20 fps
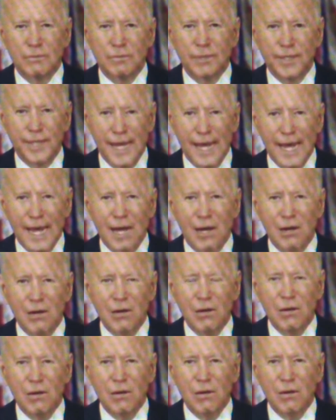But
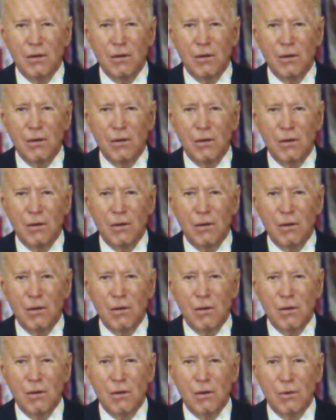now,
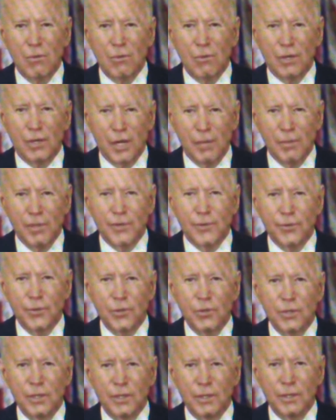we're coming
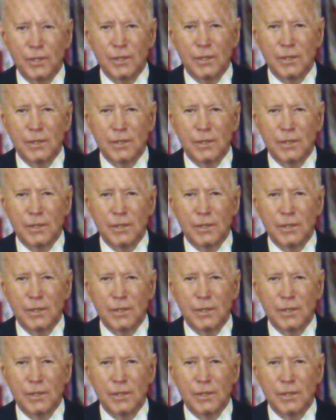through it.